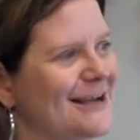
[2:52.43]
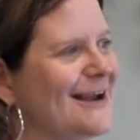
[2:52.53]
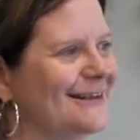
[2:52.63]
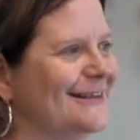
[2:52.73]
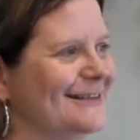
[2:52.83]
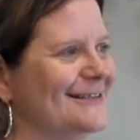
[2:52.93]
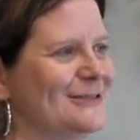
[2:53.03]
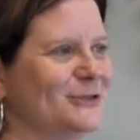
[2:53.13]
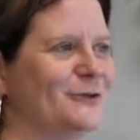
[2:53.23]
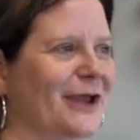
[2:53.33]
that
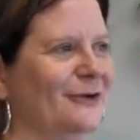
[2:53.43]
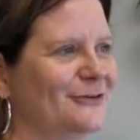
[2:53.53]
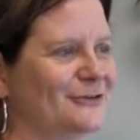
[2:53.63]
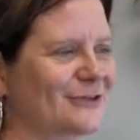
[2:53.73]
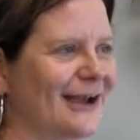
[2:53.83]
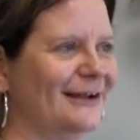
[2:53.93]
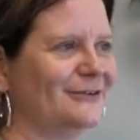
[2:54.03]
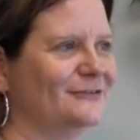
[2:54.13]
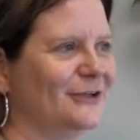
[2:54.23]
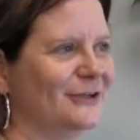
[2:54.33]
these two characters kind of